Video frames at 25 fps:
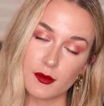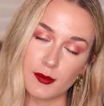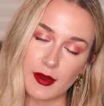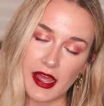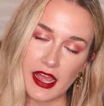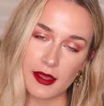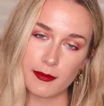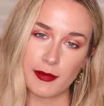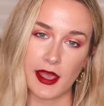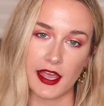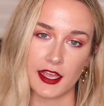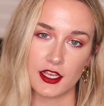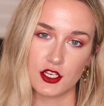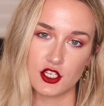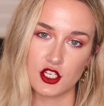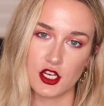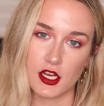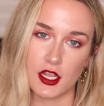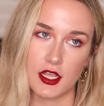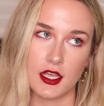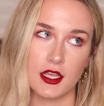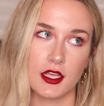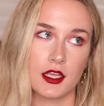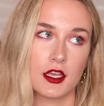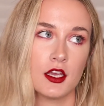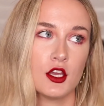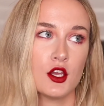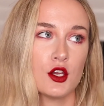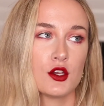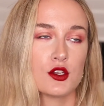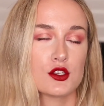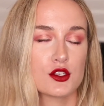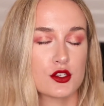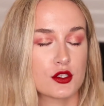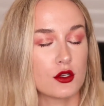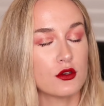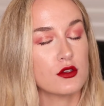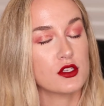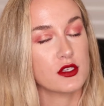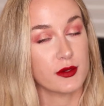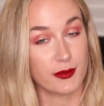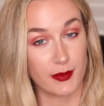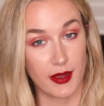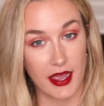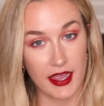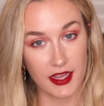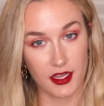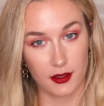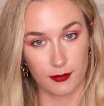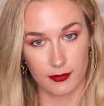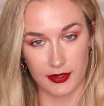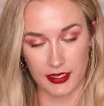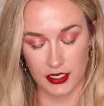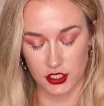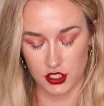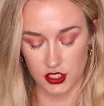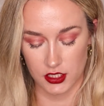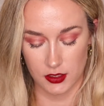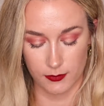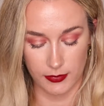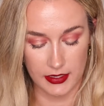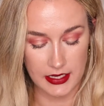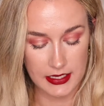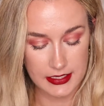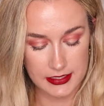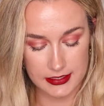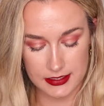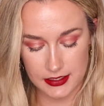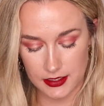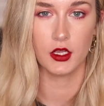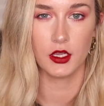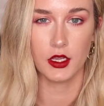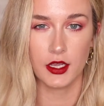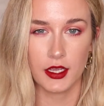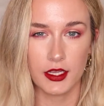black packaging suits my complexion the best.